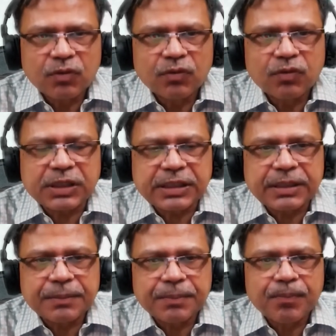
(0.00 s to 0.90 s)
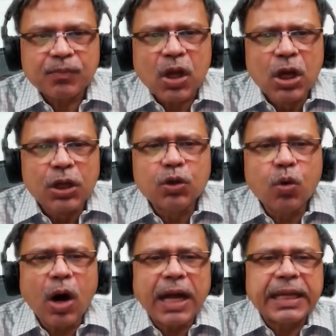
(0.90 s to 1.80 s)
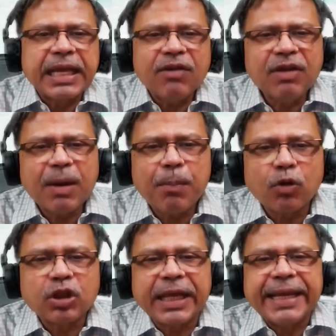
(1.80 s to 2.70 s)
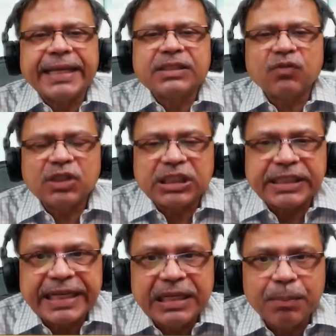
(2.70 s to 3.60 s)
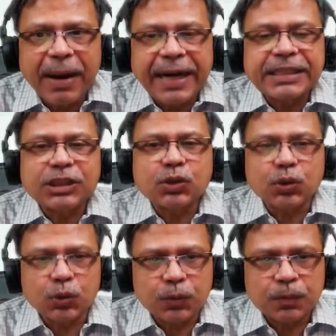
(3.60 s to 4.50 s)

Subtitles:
first, you are giving up on things which really matters to you.